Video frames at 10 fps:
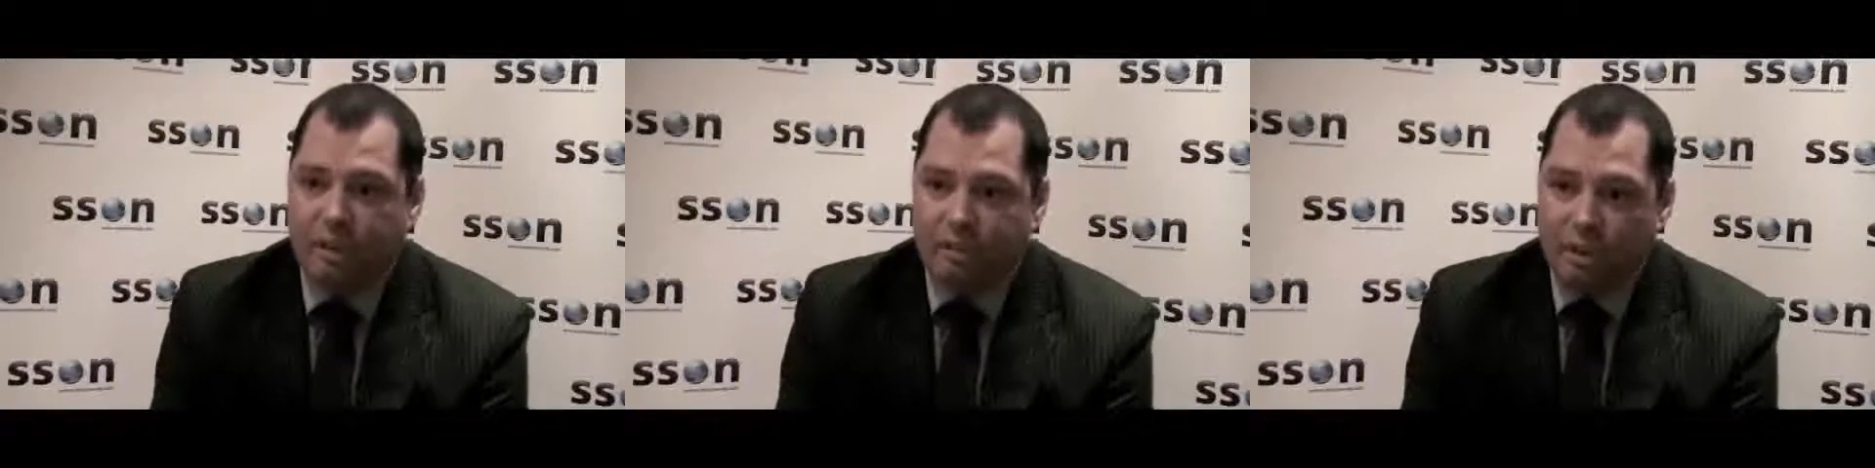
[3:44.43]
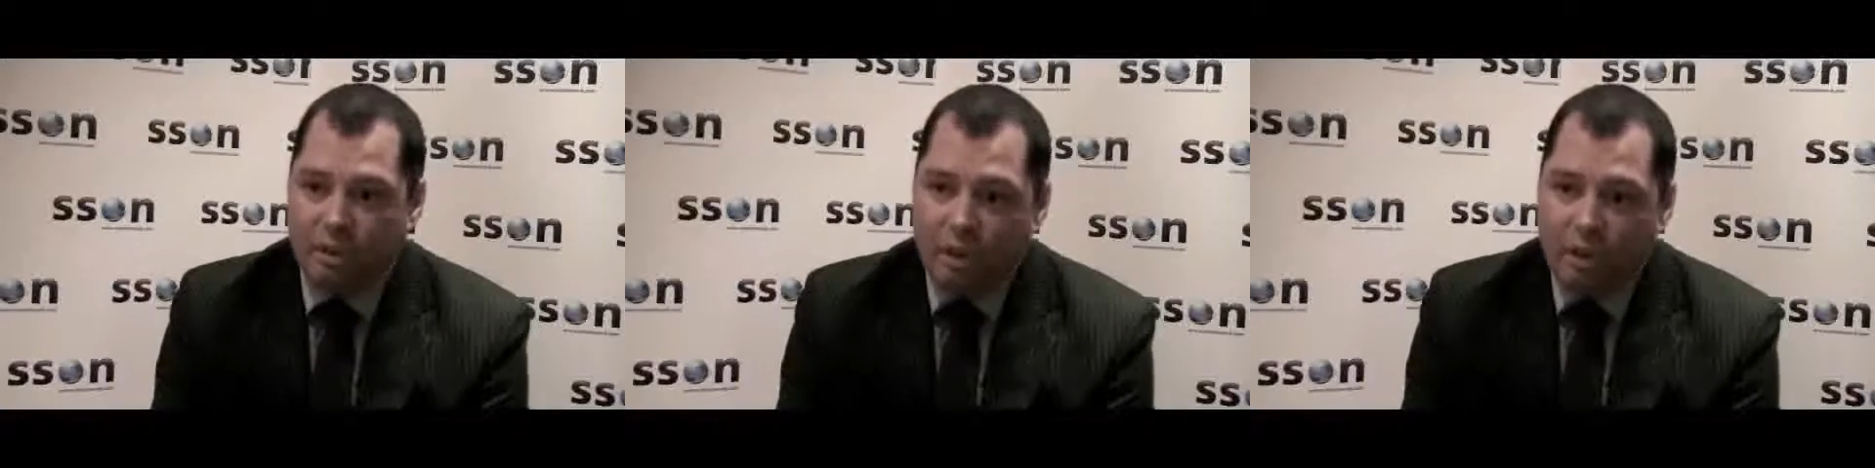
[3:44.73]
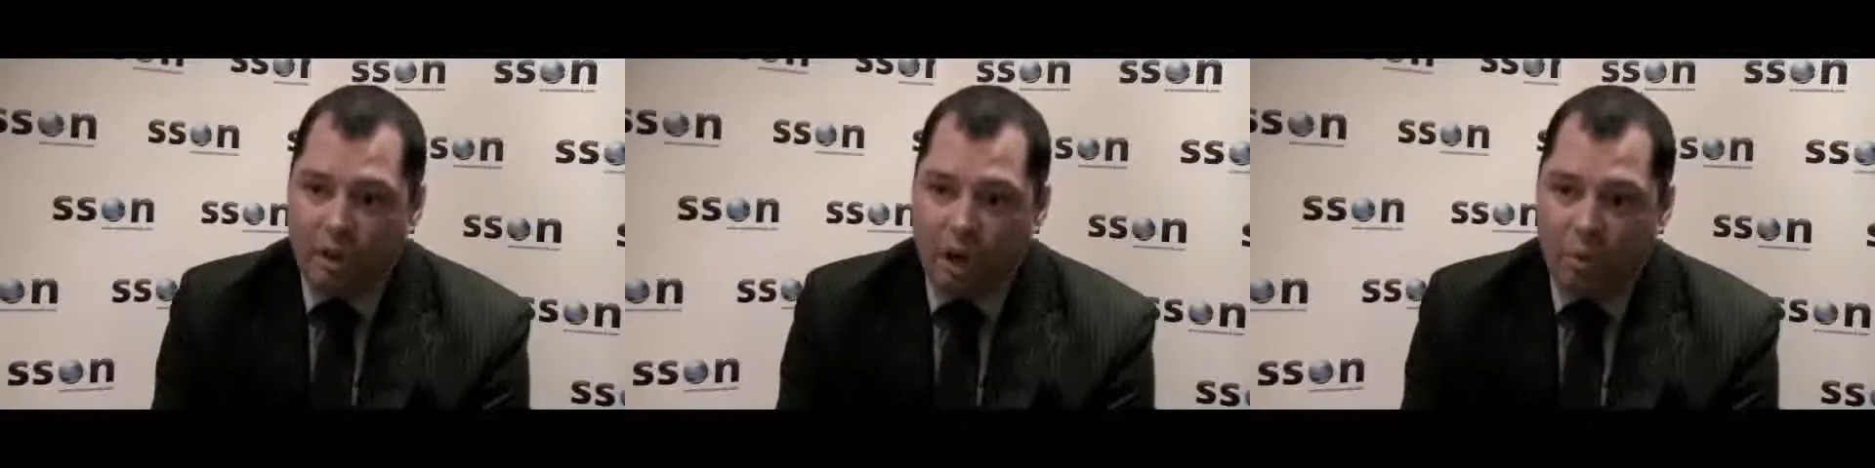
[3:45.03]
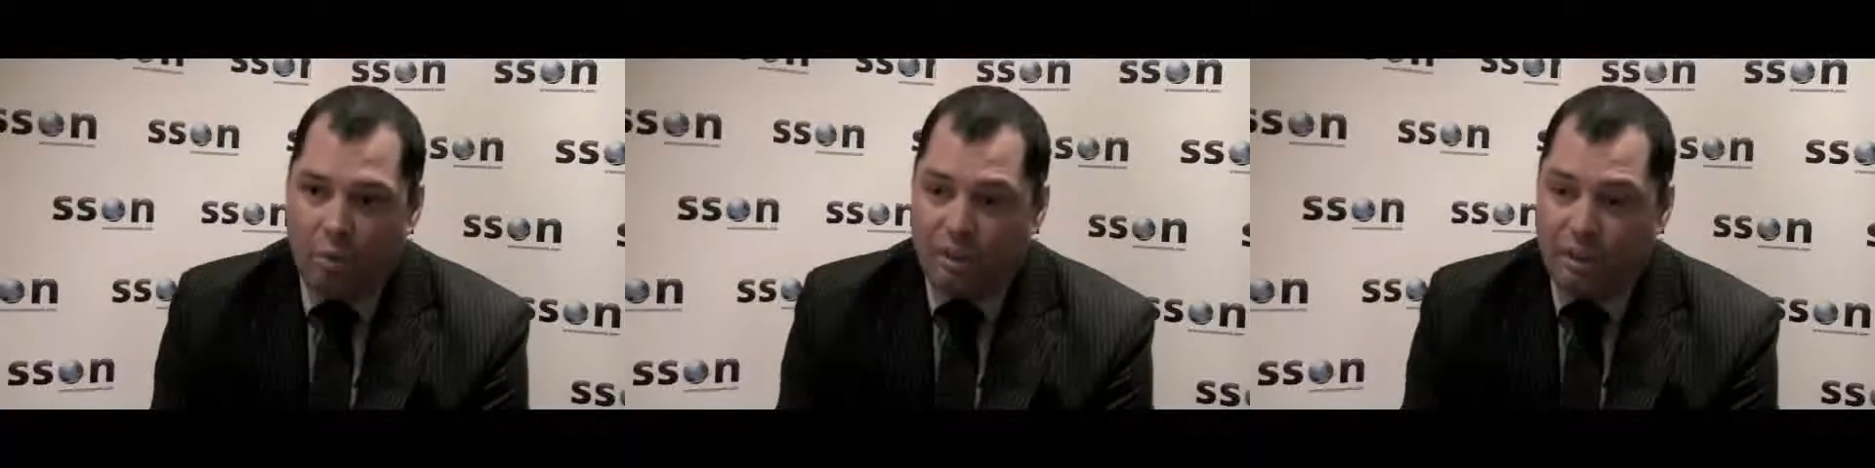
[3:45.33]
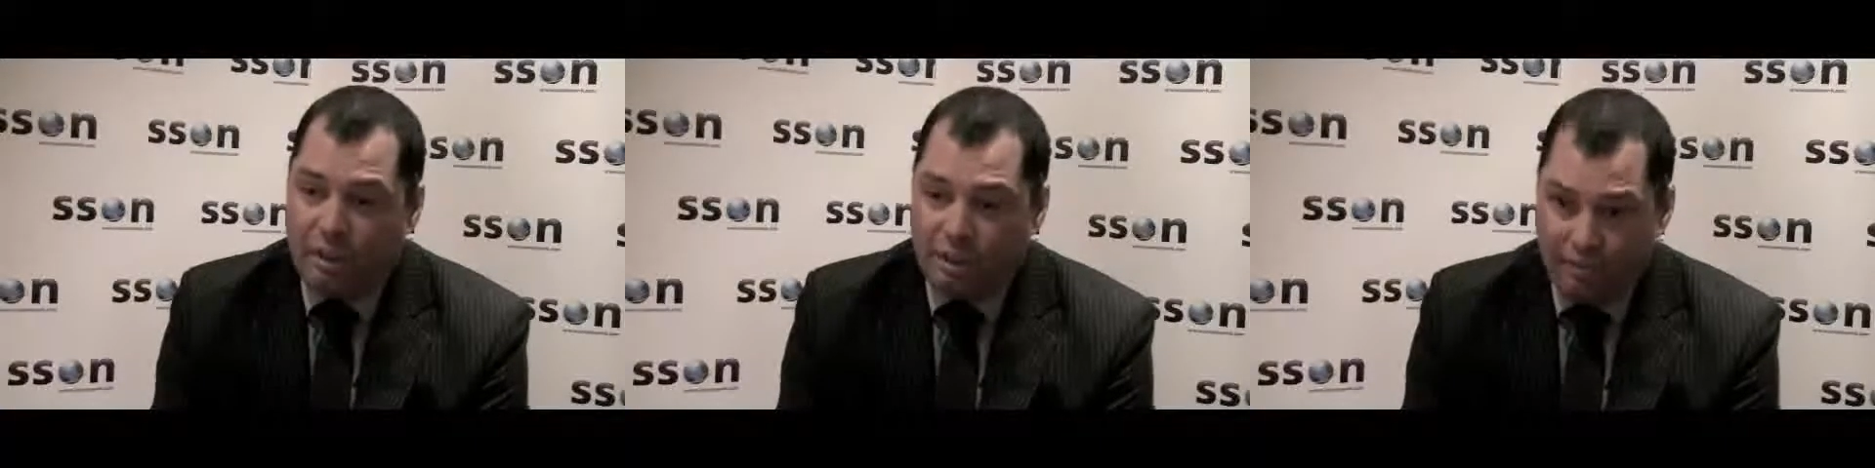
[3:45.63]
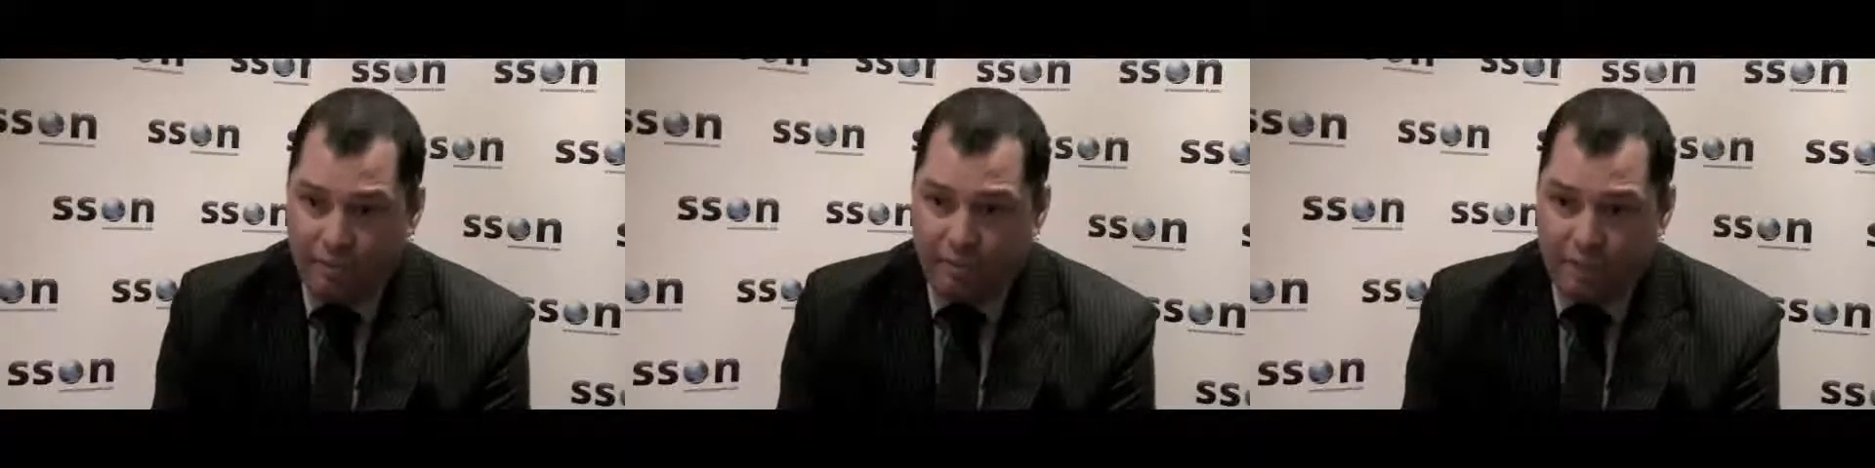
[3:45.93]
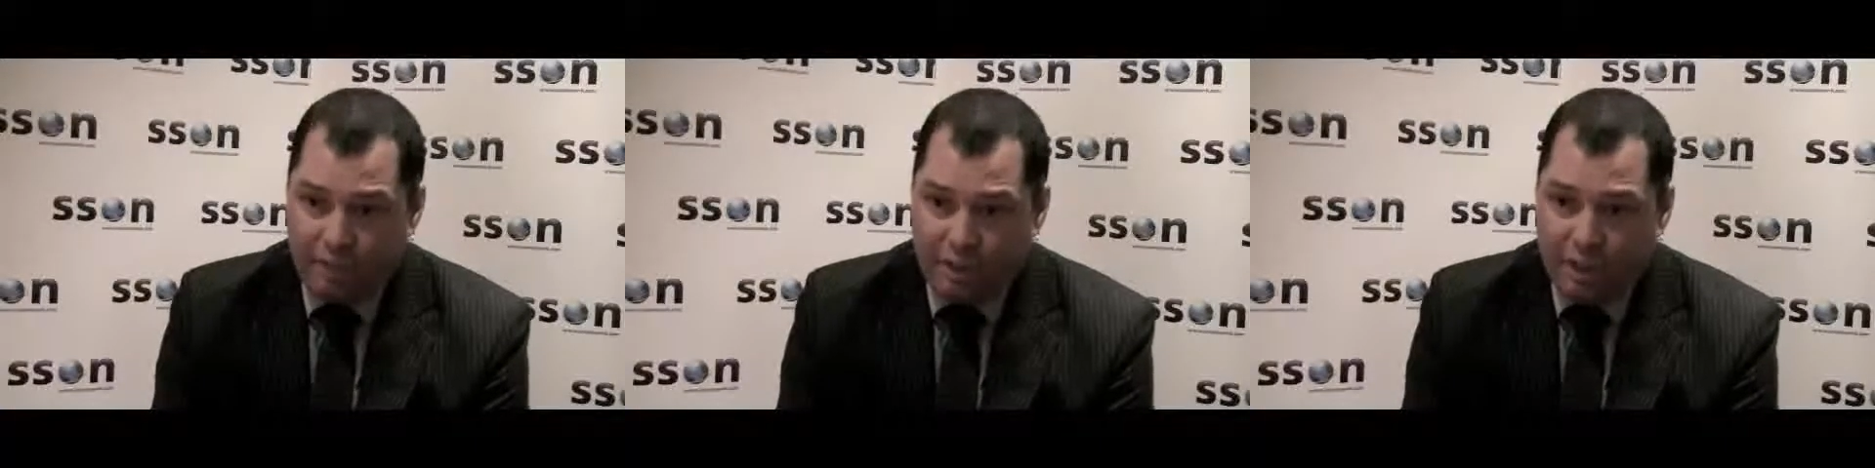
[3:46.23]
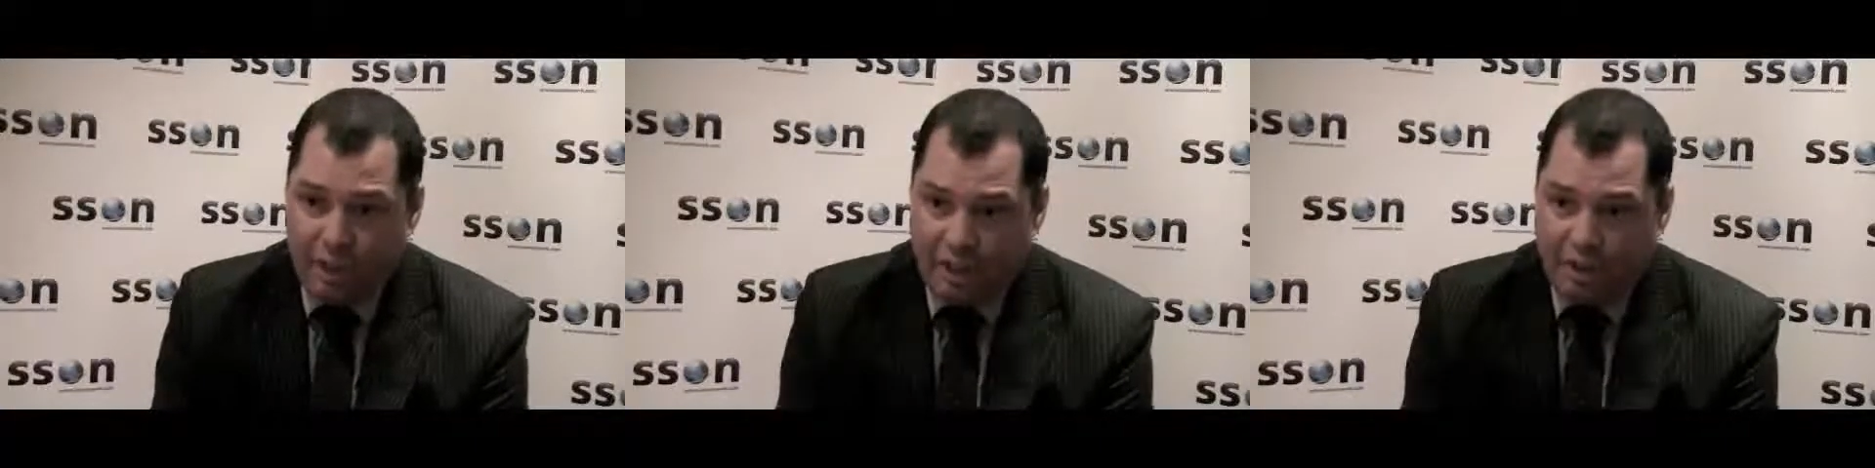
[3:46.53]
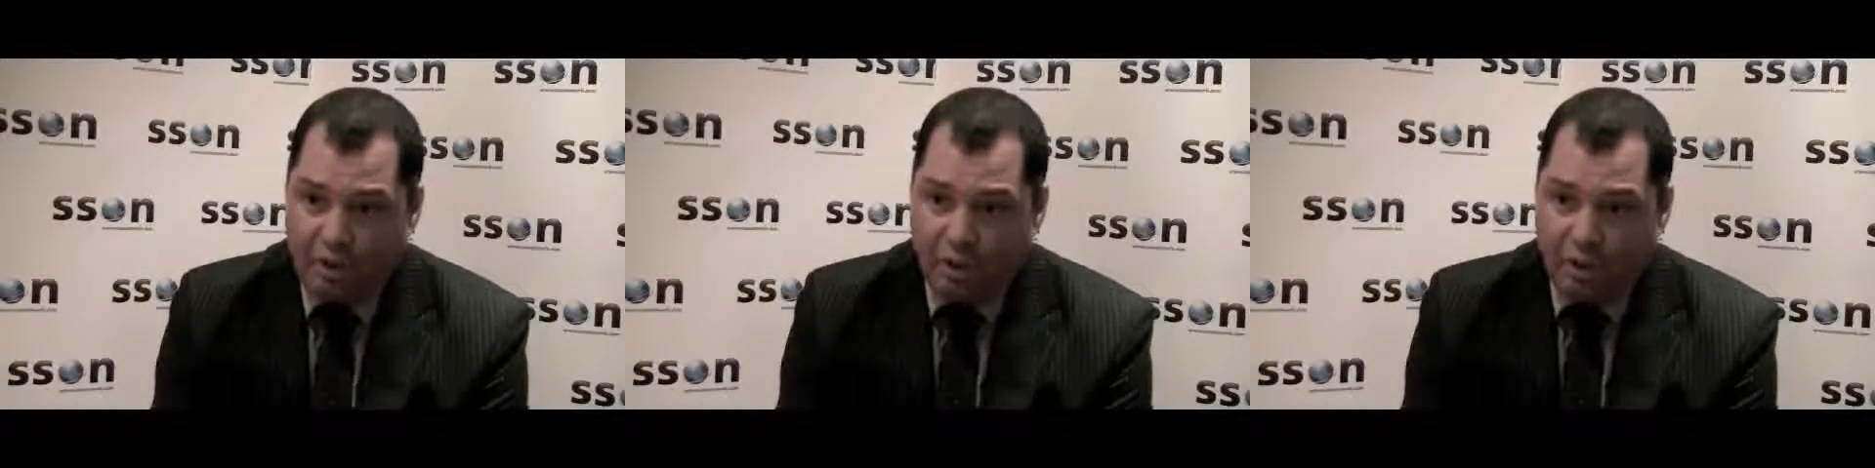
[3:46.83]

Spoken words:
So we're seeing the differentiation